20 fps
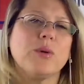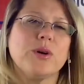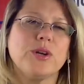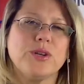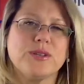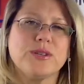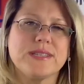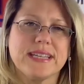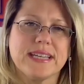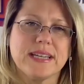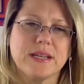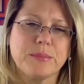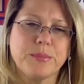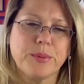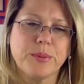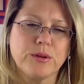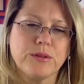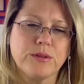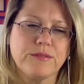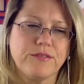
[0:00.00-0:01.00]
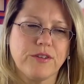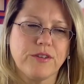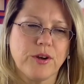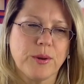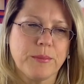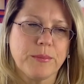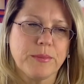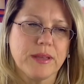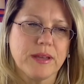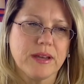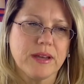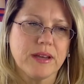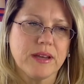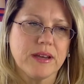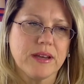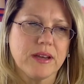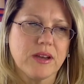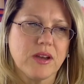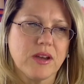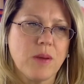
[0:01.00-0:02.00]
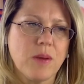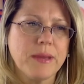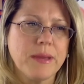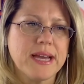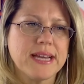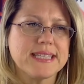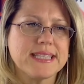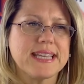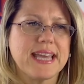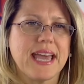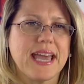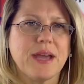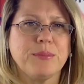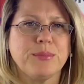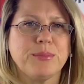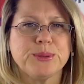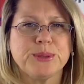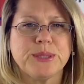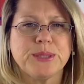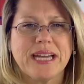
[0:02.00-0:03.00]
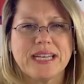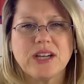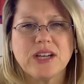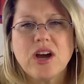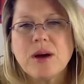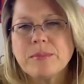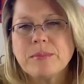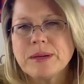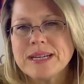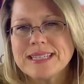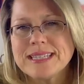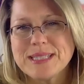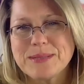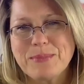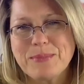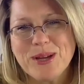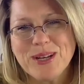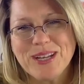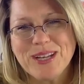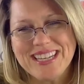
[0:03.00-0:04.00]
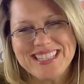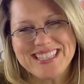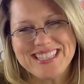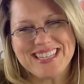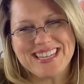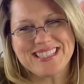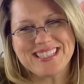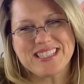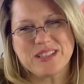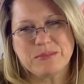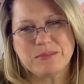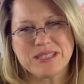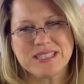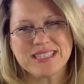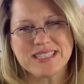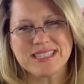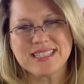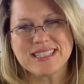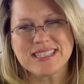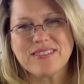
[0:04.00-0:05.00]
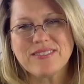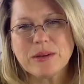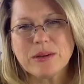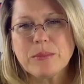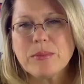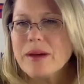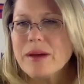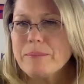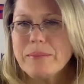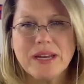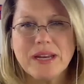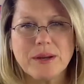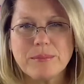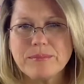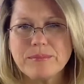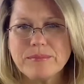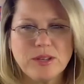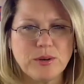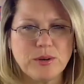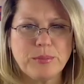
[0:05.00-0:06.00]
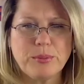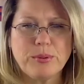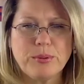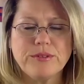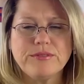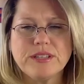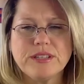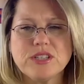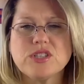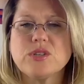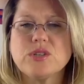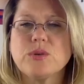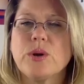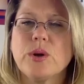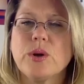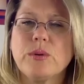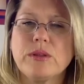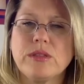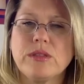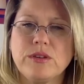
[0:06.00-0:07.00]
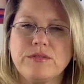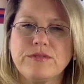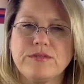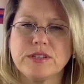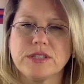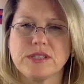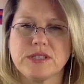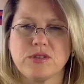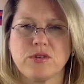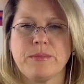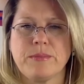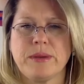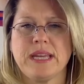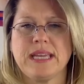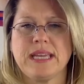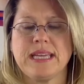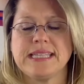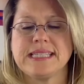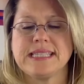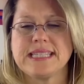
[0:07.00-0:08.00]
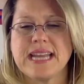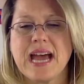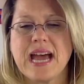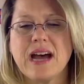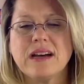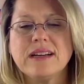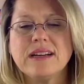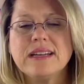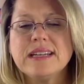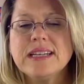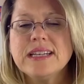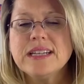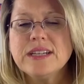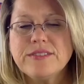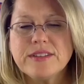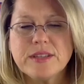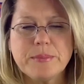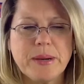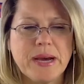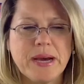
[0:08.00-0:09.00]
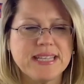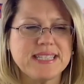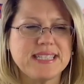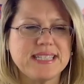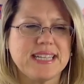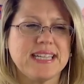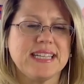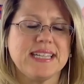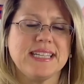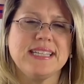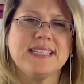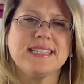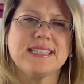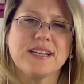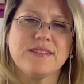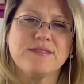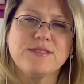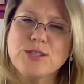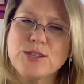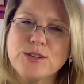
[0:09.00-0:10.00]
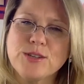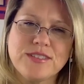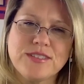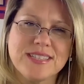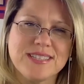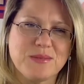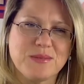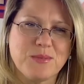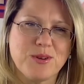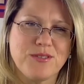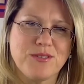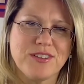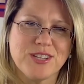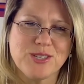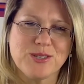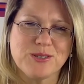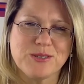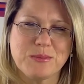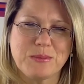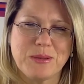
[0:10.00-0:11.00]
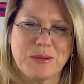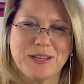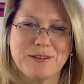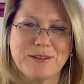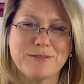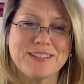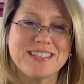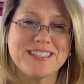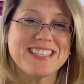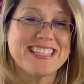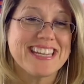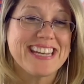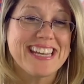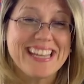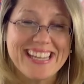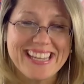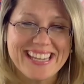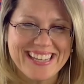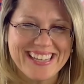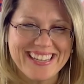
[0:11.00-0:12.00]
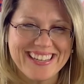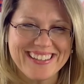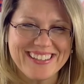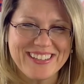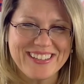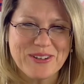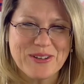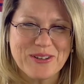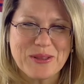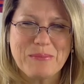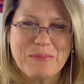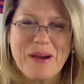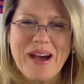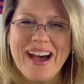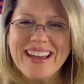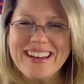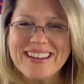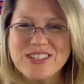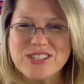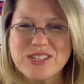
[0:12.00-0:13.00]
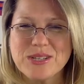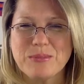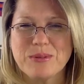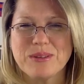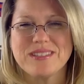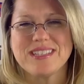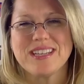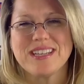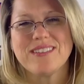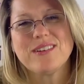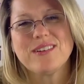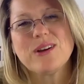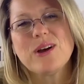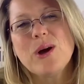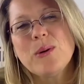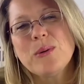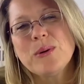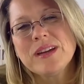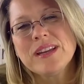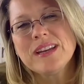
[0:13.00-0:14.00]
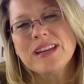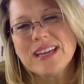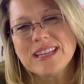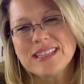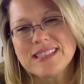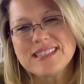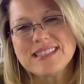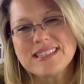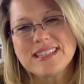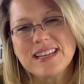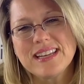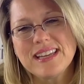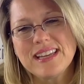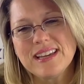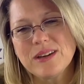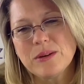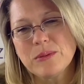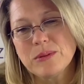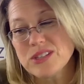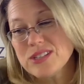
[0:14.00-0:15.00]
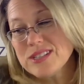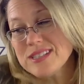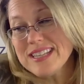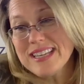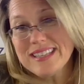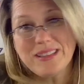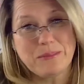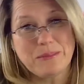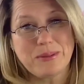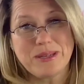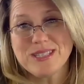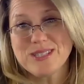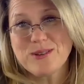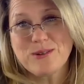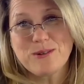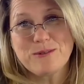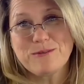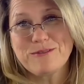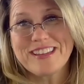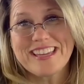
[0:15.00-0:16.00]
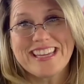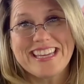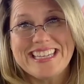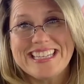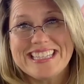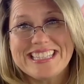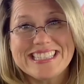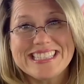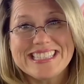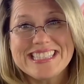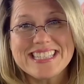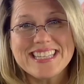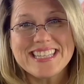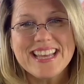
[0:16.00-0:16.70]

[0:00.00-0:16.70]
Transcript: what you said, both from the Comcast Cable and Comcast Spotlight sides of the business, having been a, been a privilege to work with you for so many years now. For the past ten years, I've served as a motivational speaker for City Year. You know, the partnership mm-hmm. with David Cohen and City Year, which is like the Peace Corps for kids.